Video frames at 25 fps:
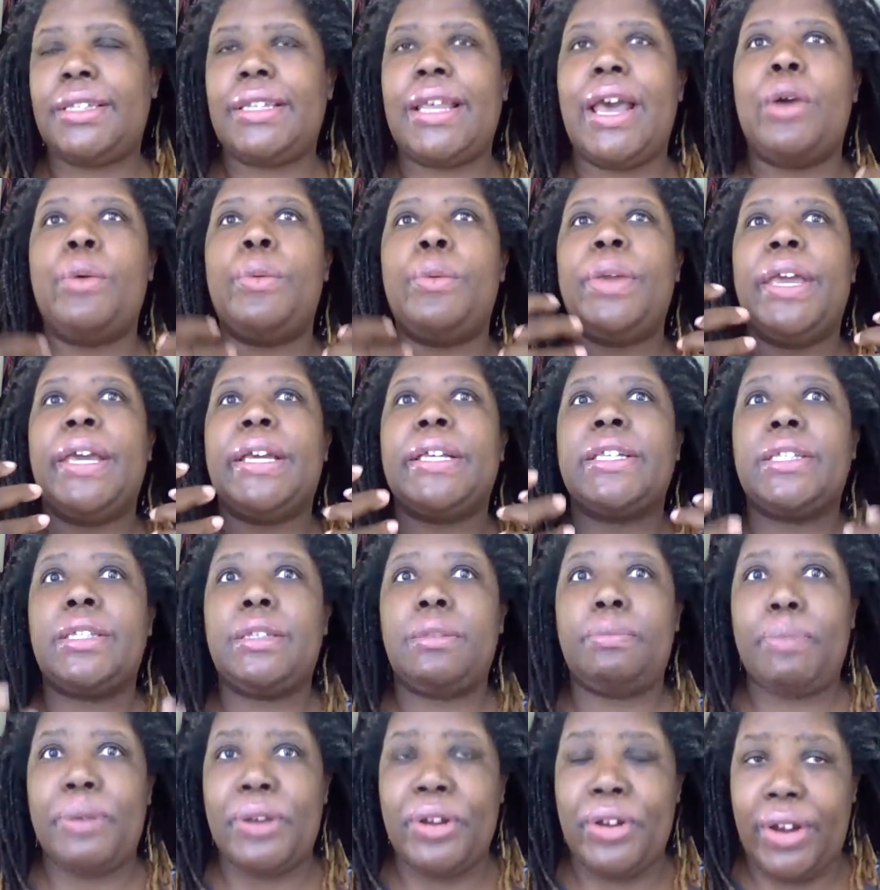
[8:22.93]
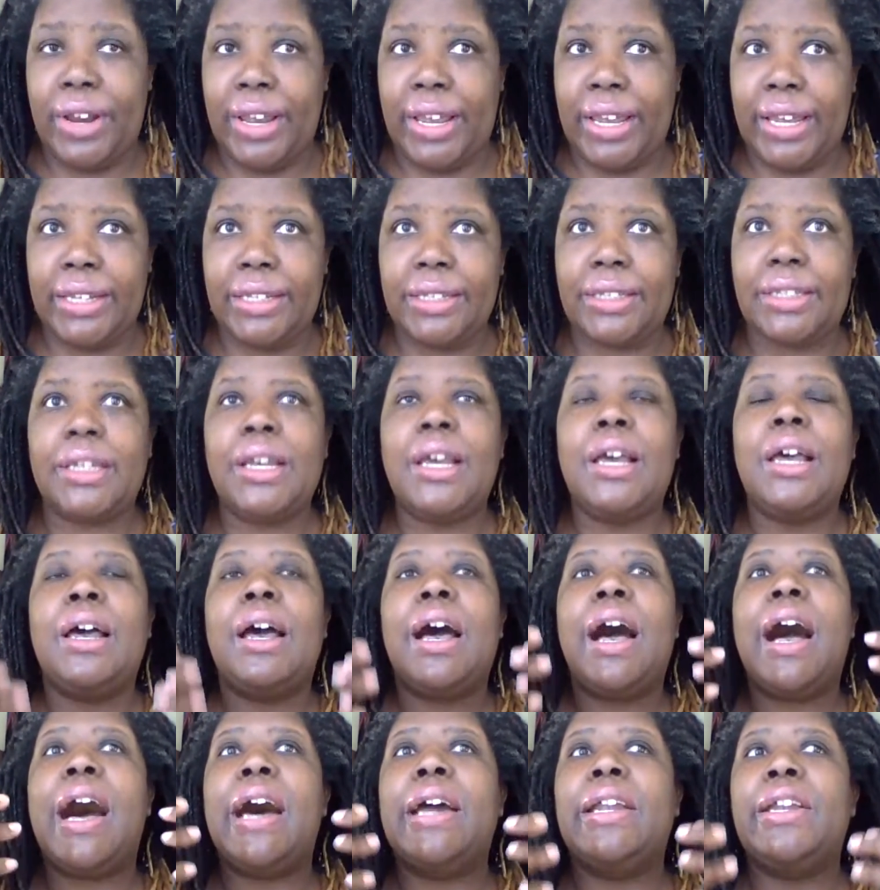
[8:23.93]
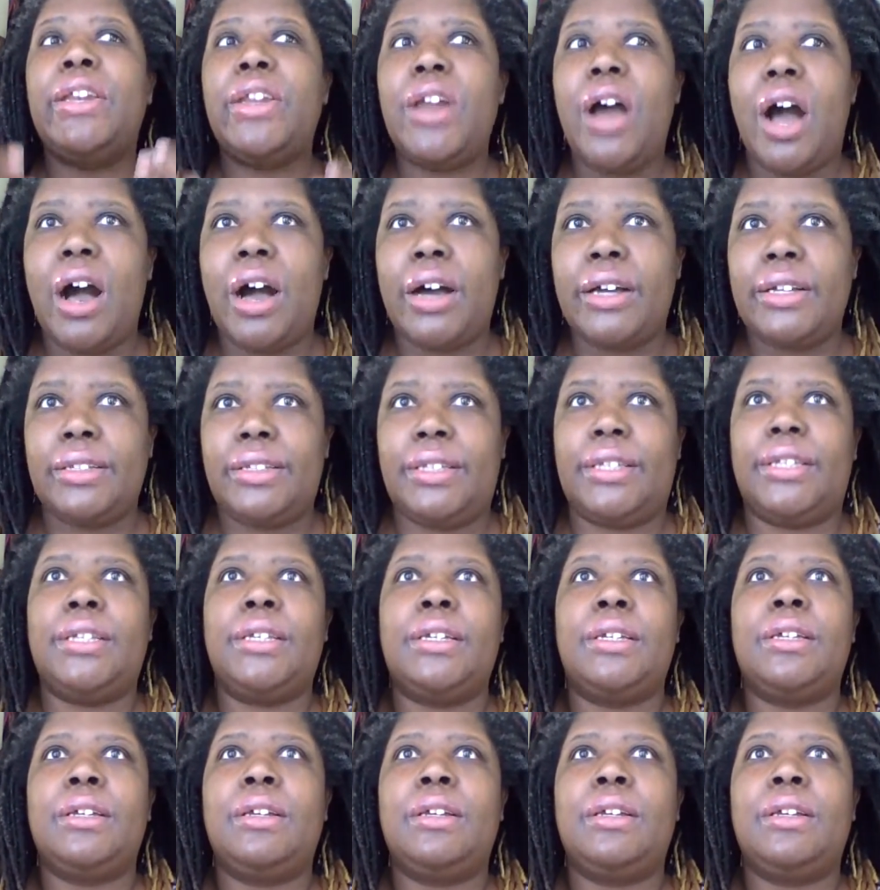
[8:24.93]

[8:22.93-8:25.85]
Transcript: that we experience are not,